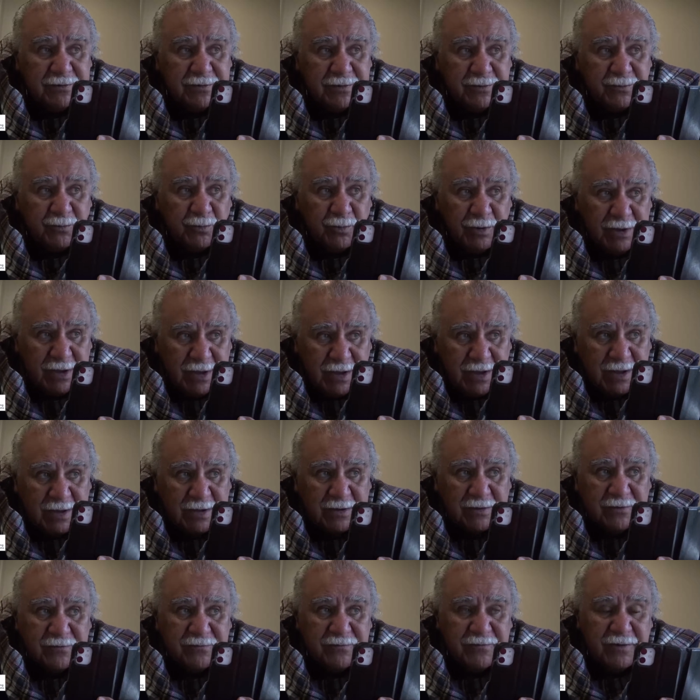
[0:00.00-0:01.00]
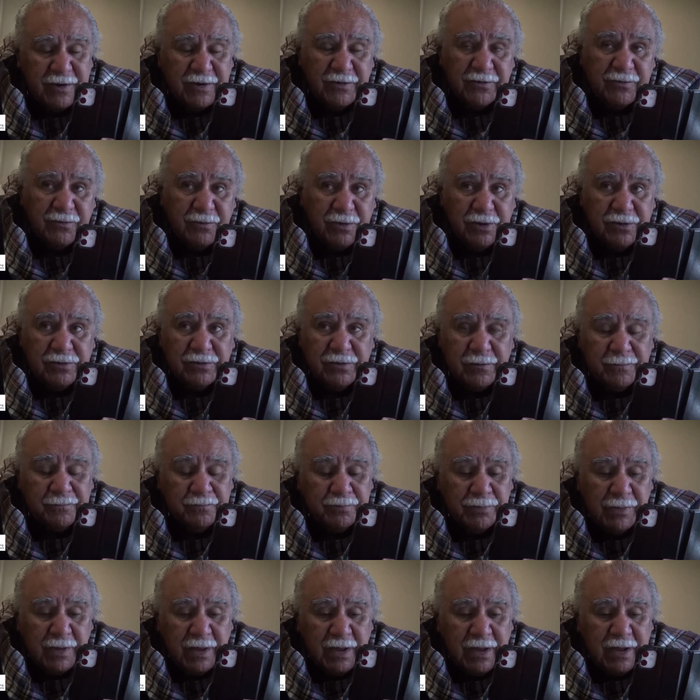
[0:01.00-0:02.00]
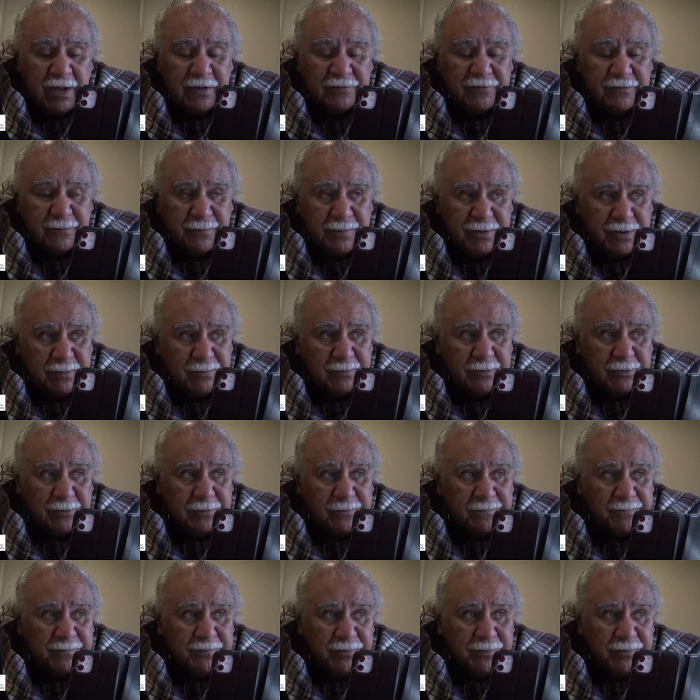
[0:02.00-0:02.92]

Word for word: that we are confronted with as a people.